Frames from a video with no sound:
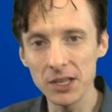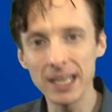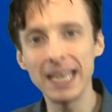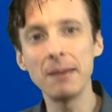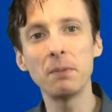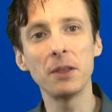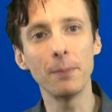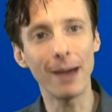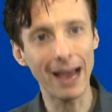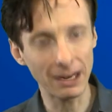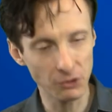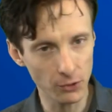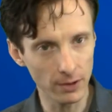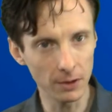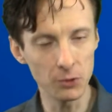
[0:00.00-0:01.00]
to keep the
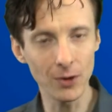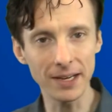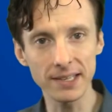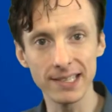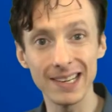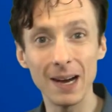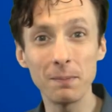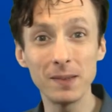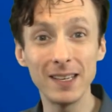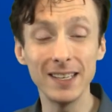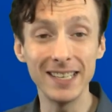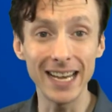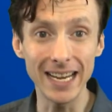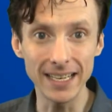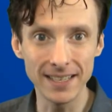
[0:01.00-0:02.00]
MAC addresses up to
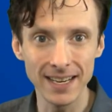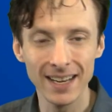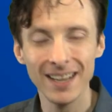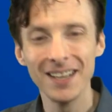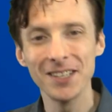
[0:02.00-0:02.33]
date